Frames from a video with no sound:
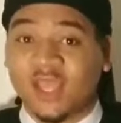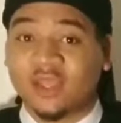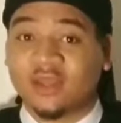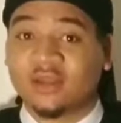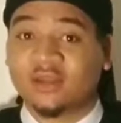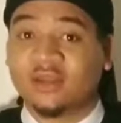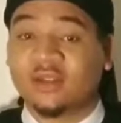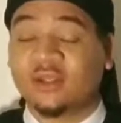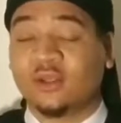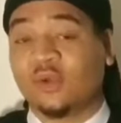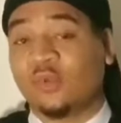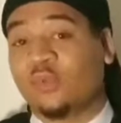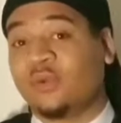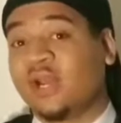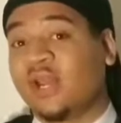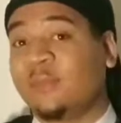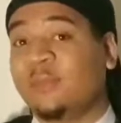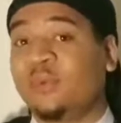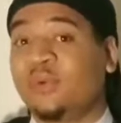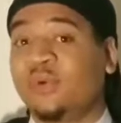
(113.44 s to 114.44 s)
And
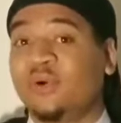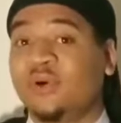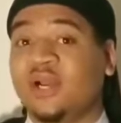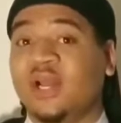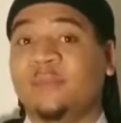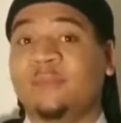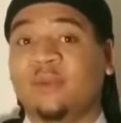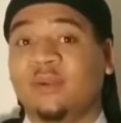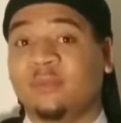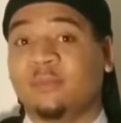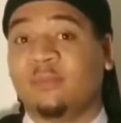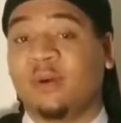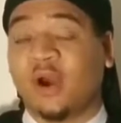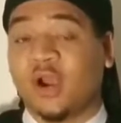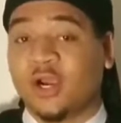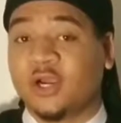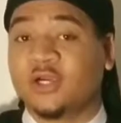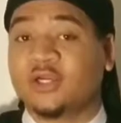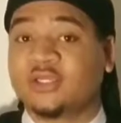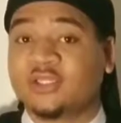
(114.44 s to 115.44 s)
when I pulled up in the
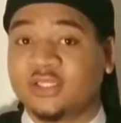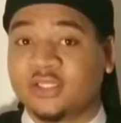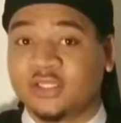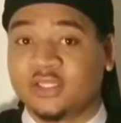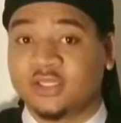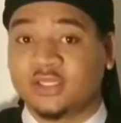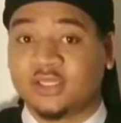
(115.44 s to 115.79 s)
park,